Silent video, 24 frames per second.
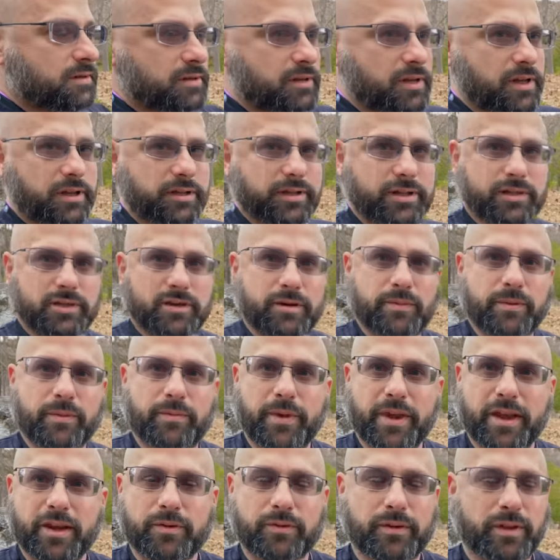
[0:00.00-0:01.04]
I'll disarm it
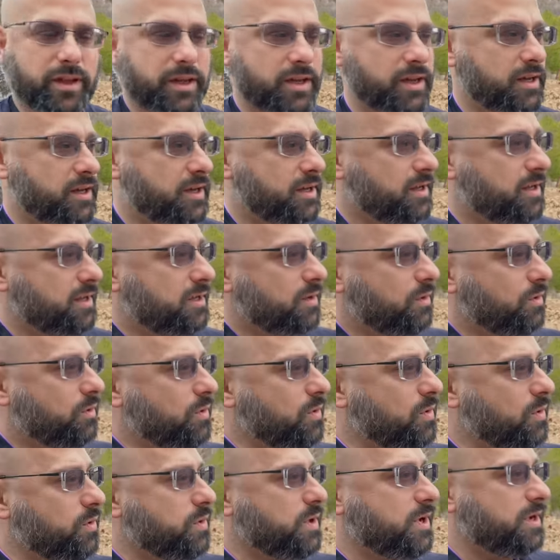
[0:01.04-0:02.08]
manually.
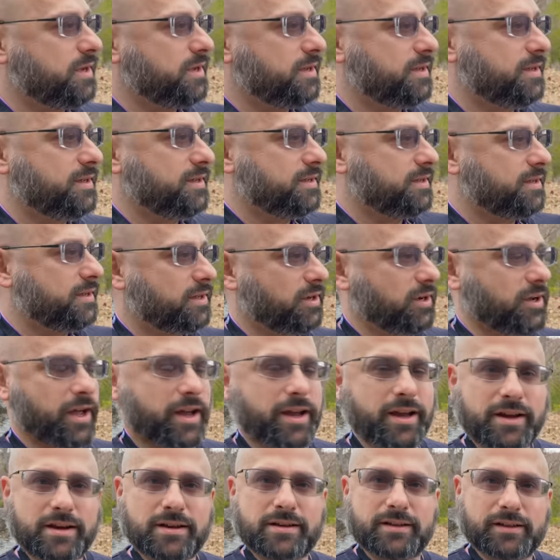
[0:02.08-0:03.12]
Whew,
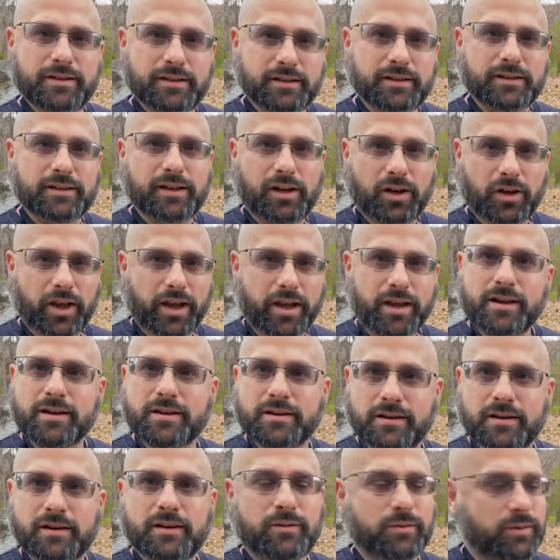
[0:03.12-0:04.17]
okay, okay.
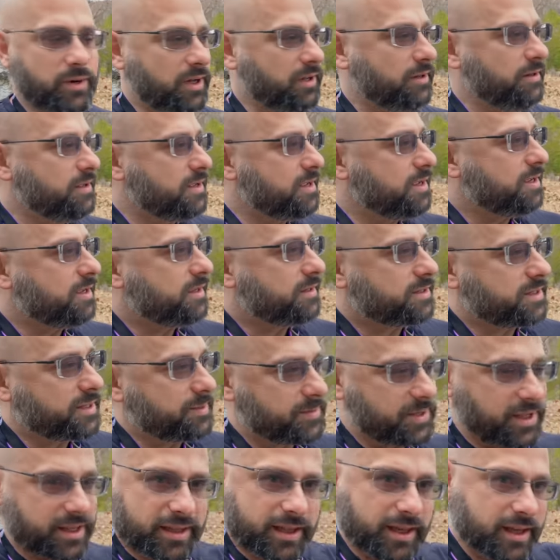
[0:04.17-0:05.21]
Well, it seems
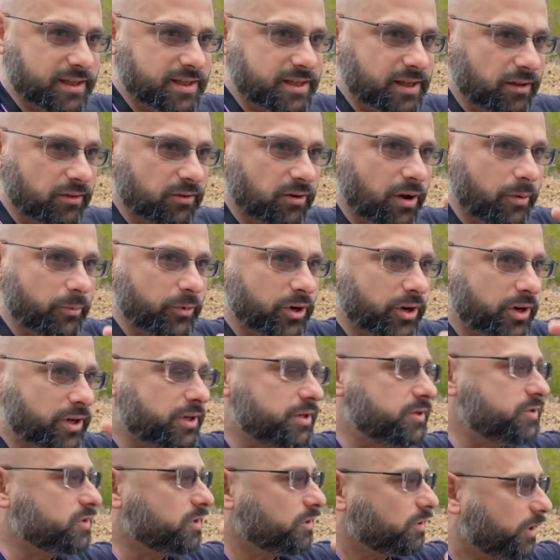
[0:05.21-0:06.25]
like the accelerometer could
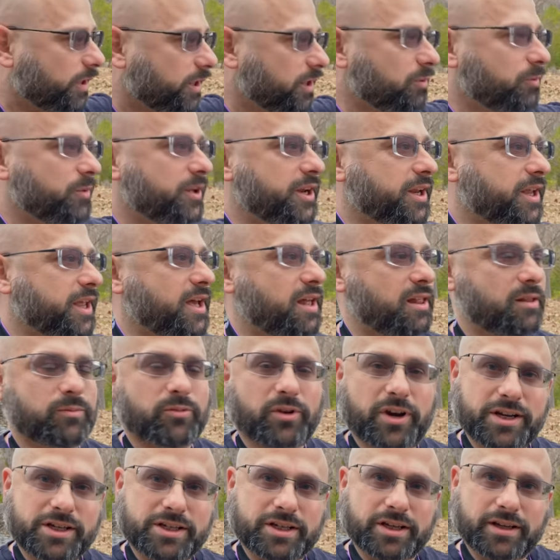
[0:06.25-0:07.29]
use a little bit of
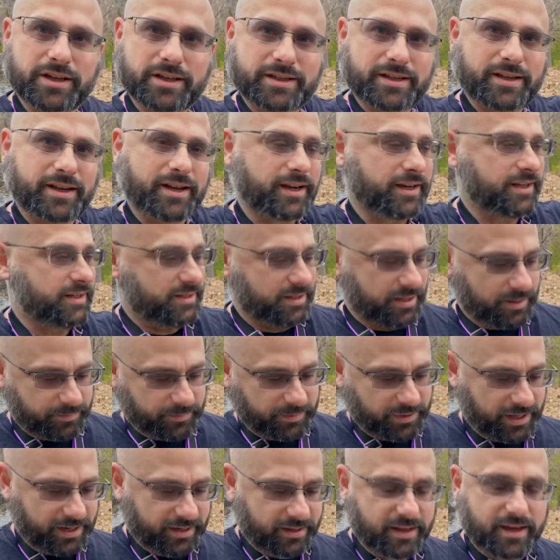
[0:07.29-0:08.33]
calibration because it kind of
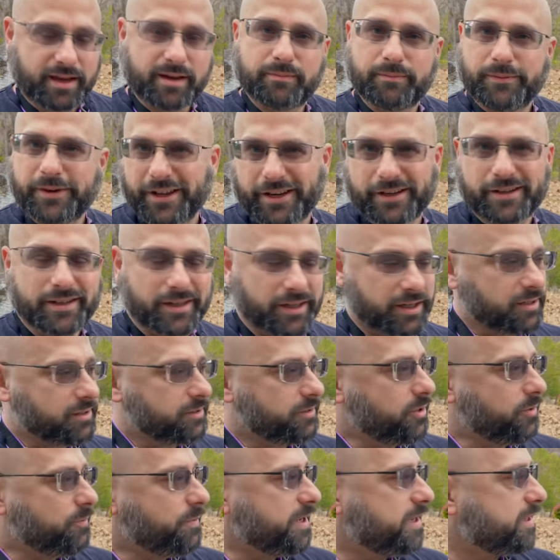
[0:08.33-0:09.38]
tipped like that, but
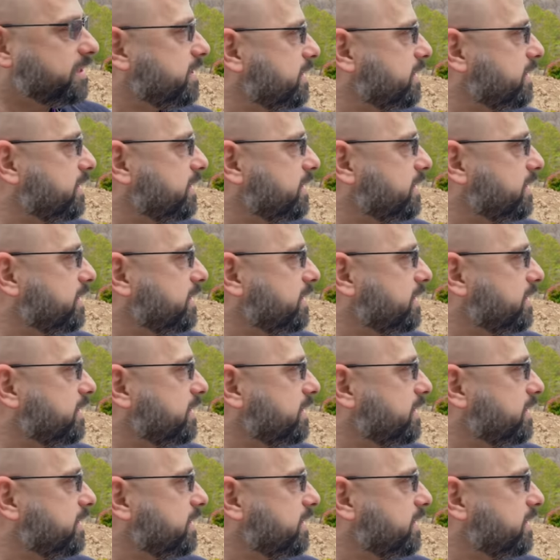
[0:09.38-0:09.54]
no big